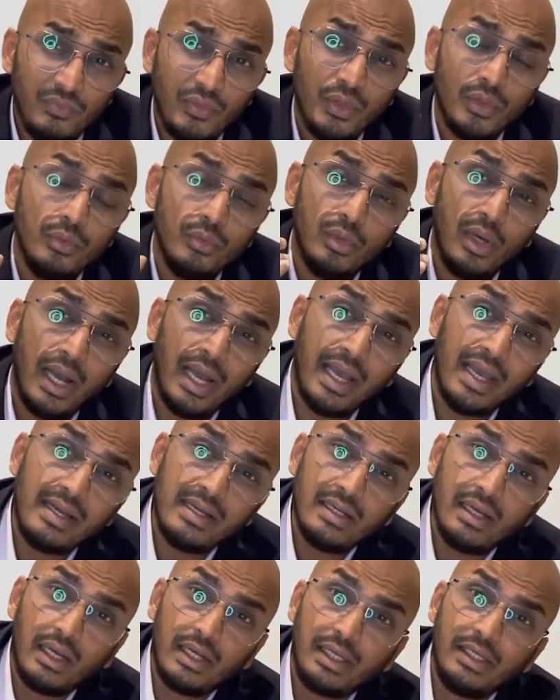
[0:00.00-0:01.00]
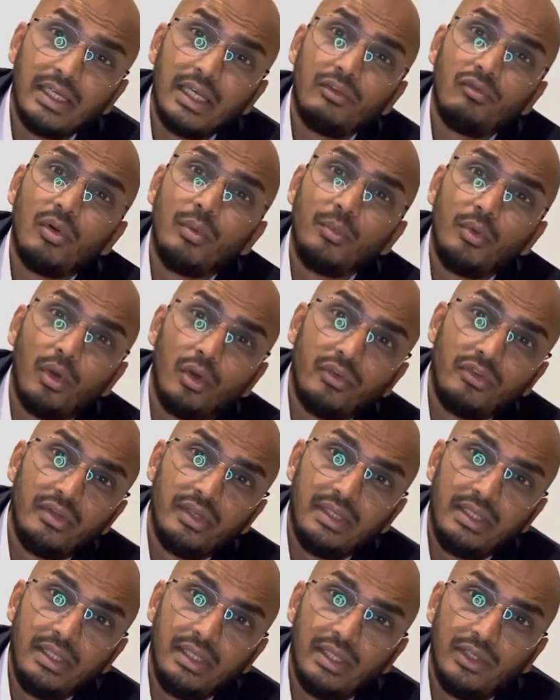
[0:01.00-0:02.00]
You hire an architect from your
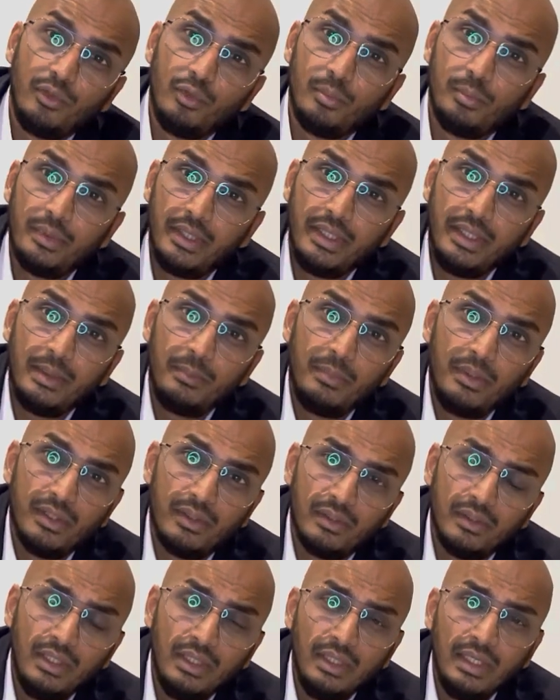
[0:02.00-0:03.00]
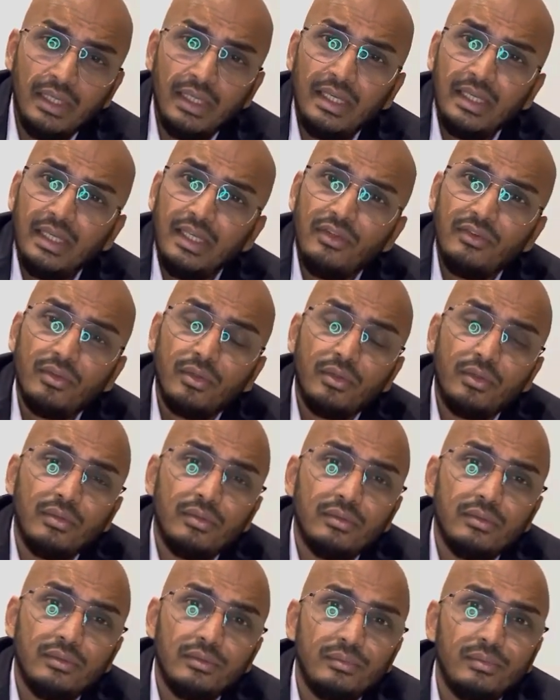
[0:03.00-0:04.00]
city and you bring him here, he's going
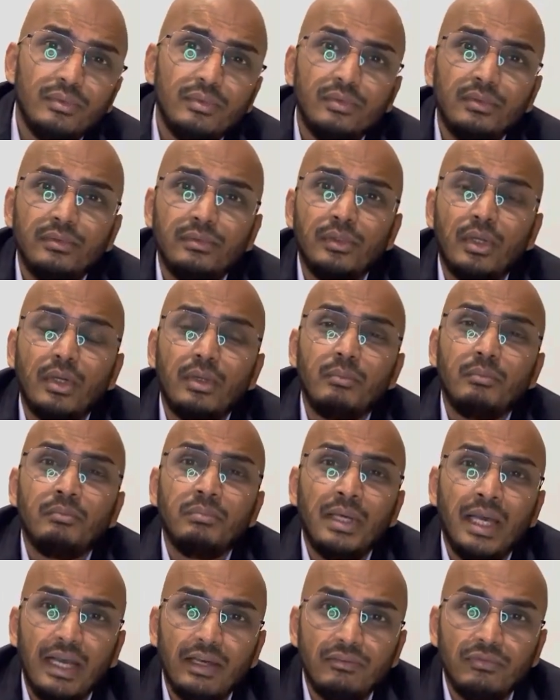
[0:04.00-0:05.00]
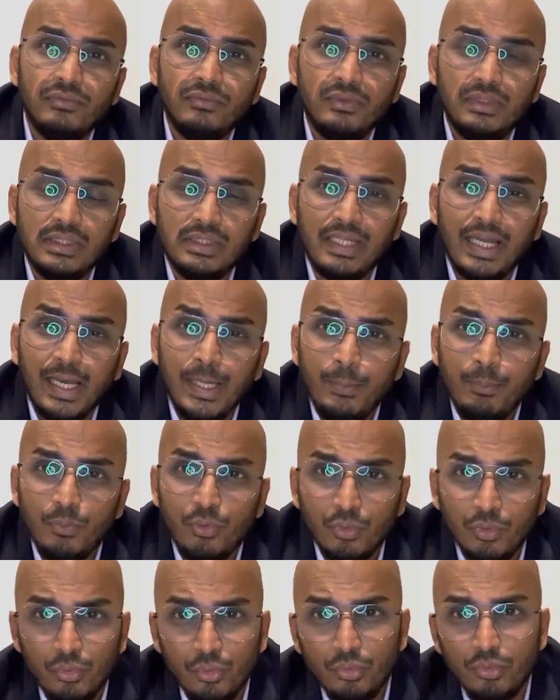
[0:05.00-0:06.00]
to not have the time
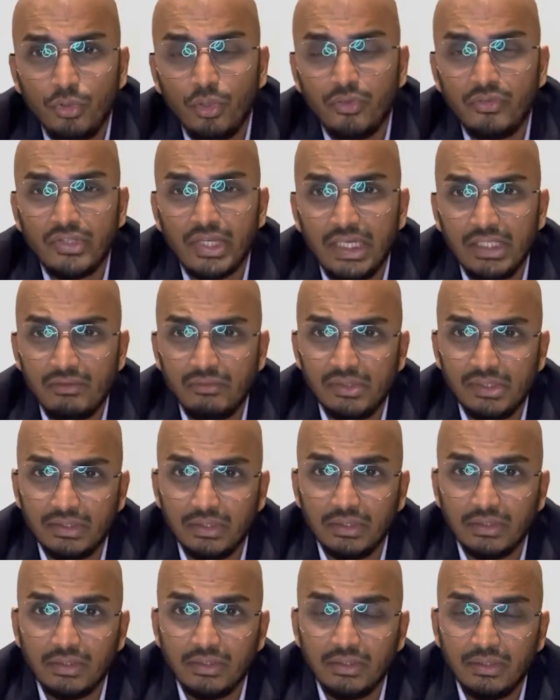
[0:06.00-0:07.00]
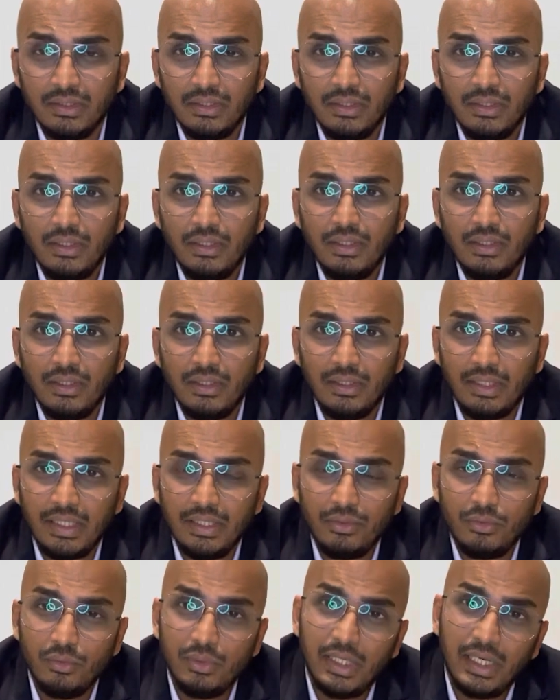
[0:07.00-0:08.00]
to do your site visits,
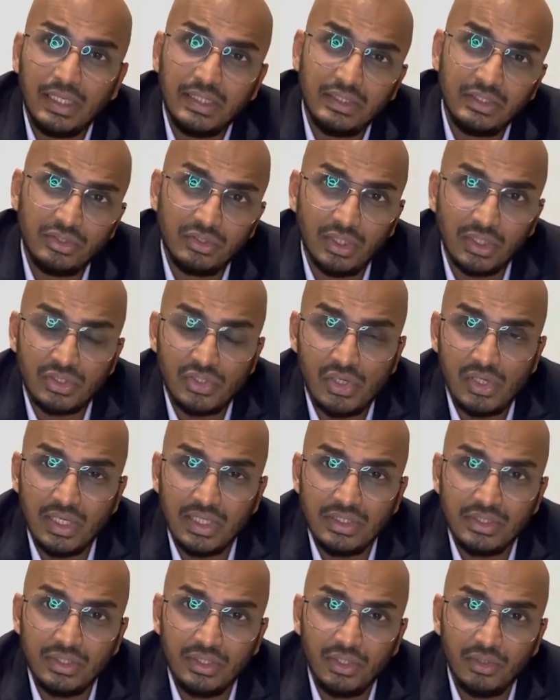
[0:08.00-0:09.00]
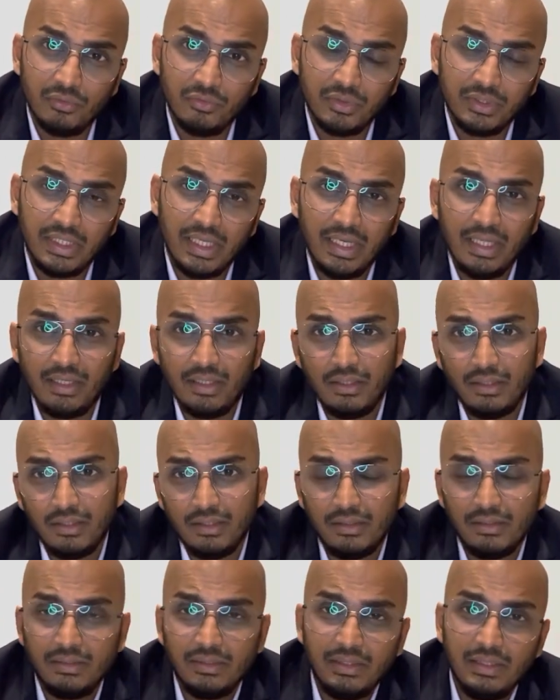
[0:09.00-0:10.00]
right? You'll hire a structural engineer over there,
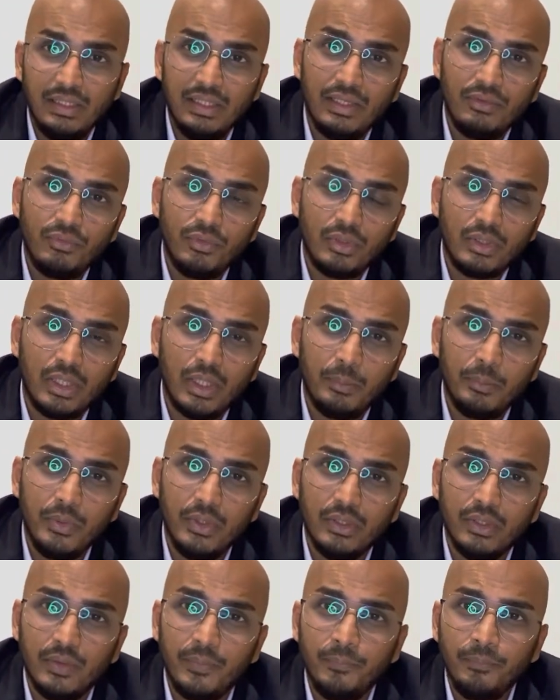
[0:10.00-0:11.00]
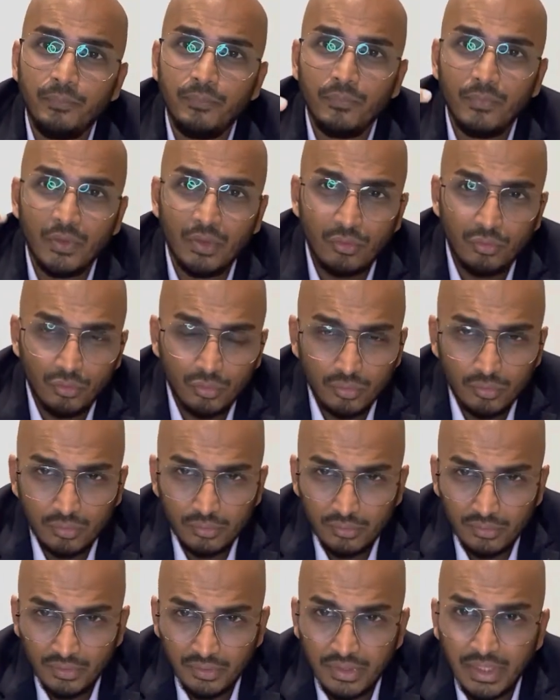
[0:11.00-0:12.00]
he'll have to come here.
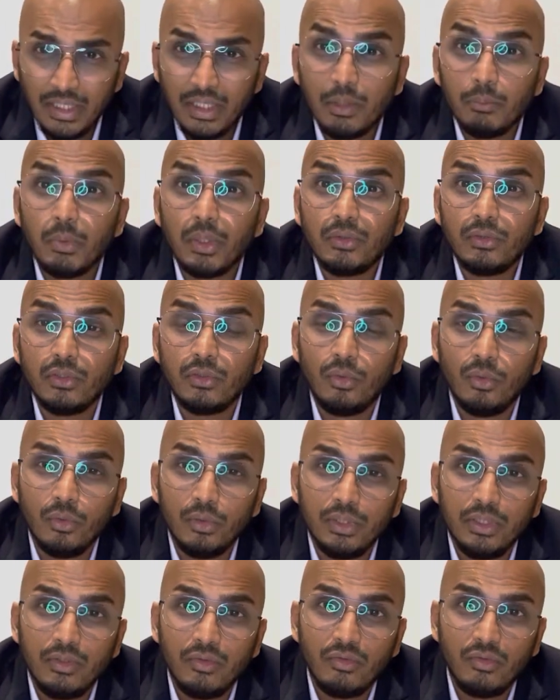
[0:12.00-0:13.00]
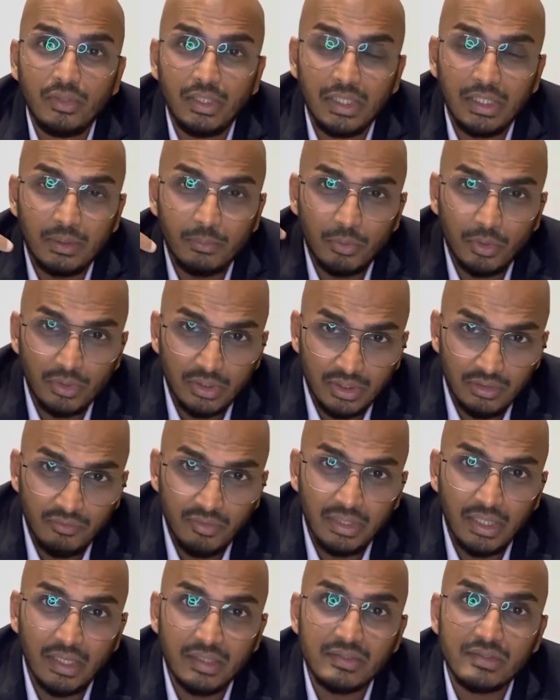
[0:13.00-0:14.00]
So think about the Goans, think about
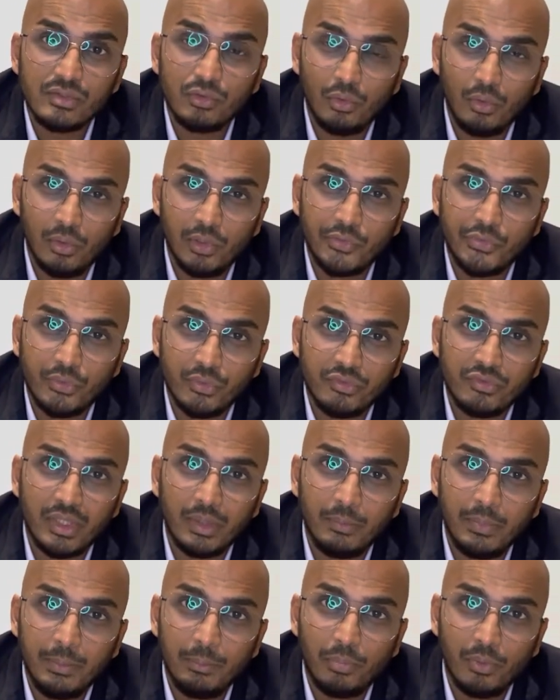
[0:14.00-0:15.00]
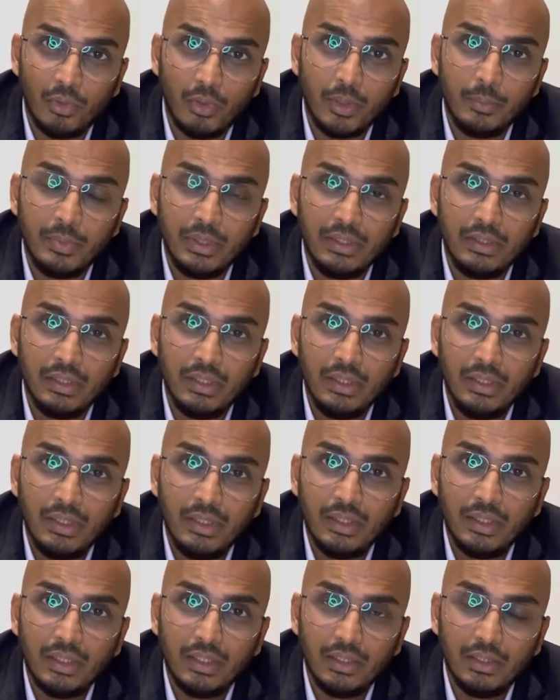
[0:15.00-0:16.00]
giving us also some employment,
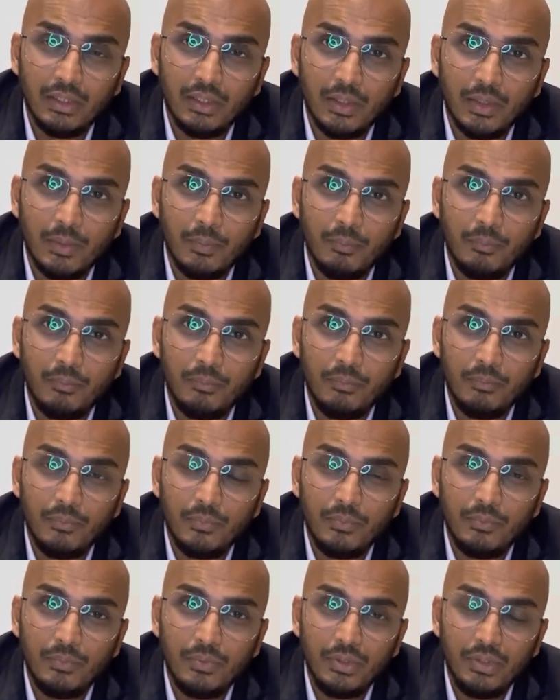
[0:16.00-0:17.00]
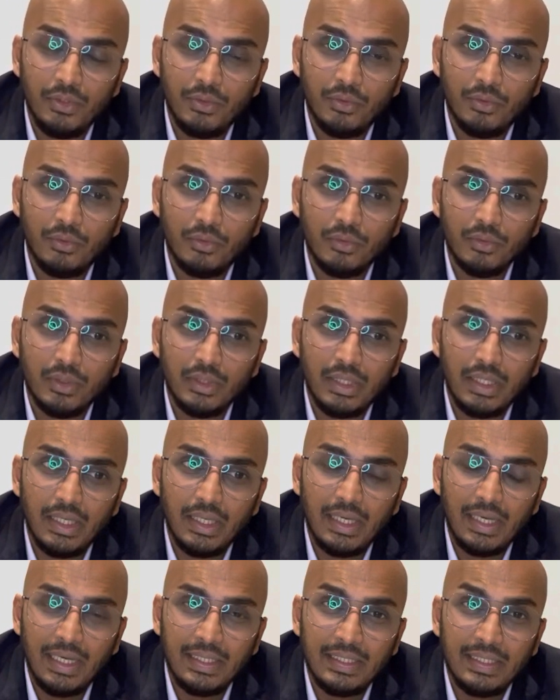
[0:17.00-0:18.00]
you know,
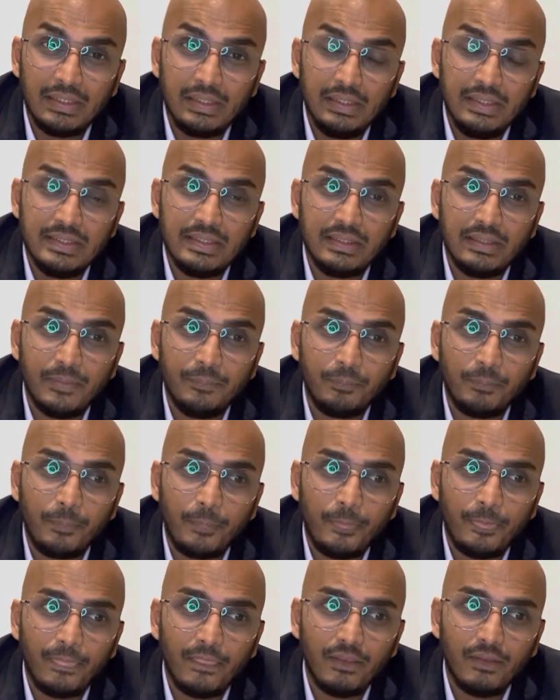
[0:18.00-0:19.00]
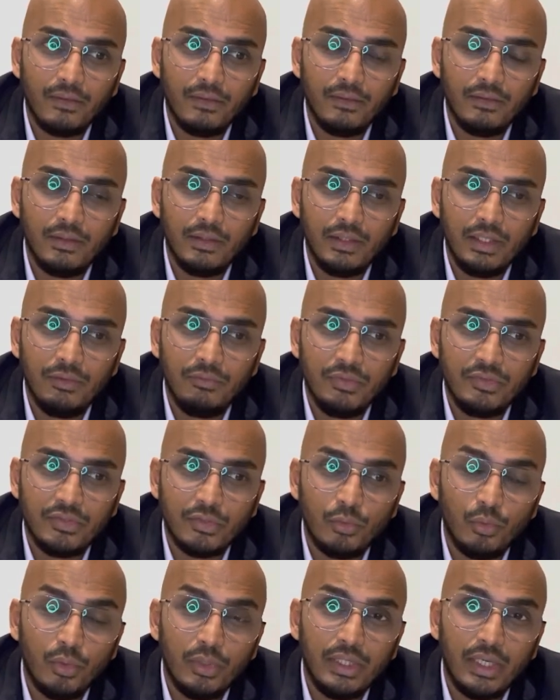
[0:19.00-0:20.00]
and at least if it's a
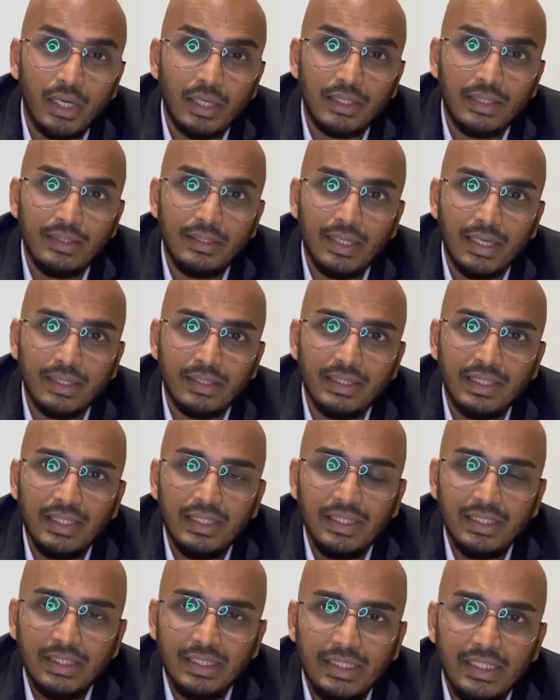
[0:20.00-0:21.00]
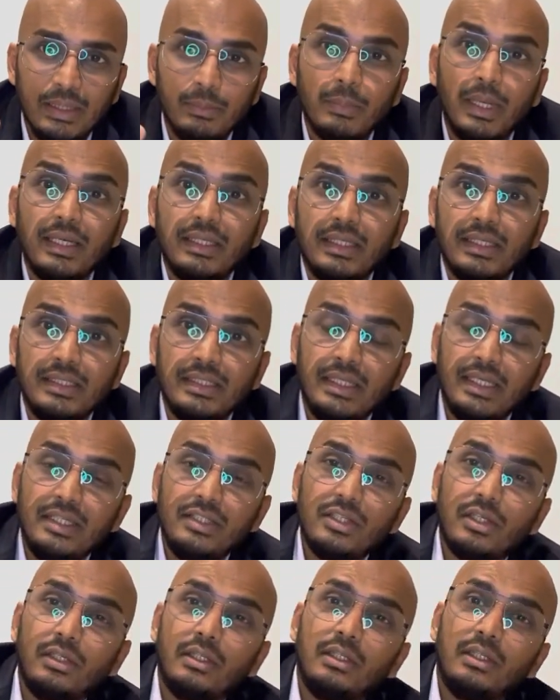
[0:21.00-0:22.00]
Goan architect, he might engage
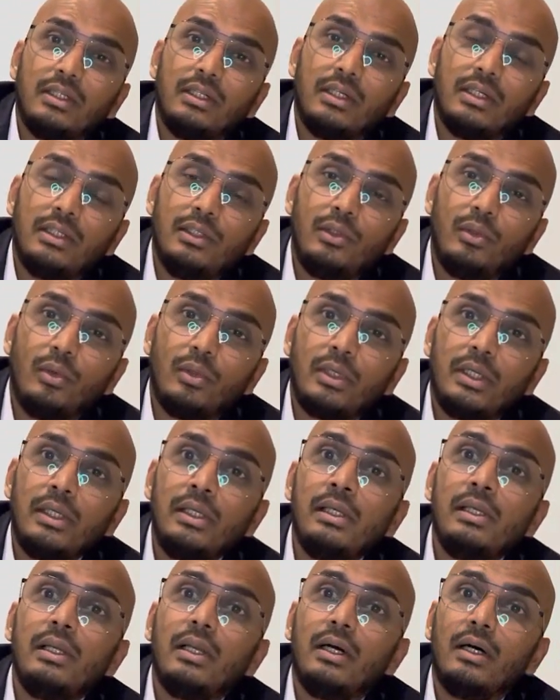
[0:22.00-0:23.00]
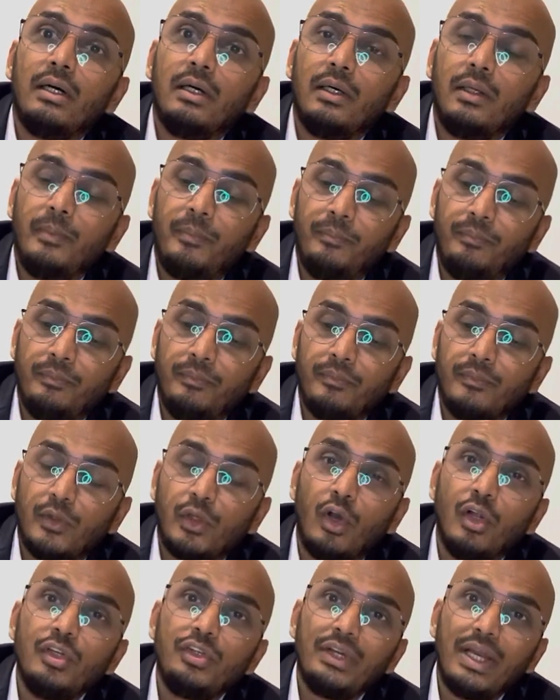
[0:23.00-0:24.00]
a local
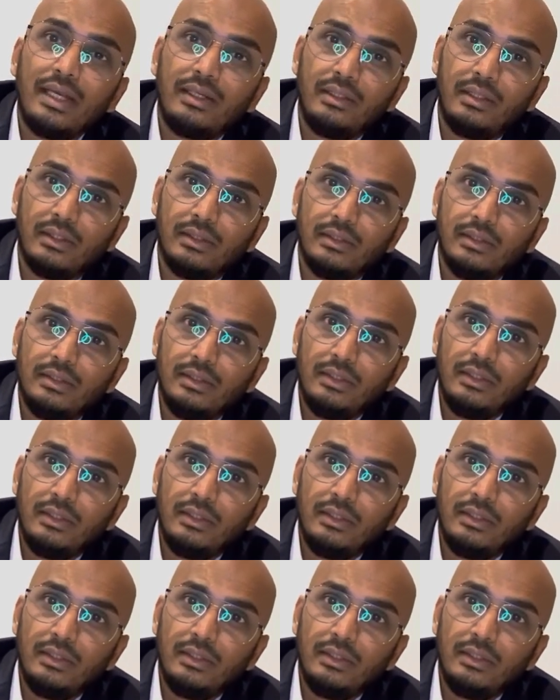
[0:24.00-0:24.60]
contractor.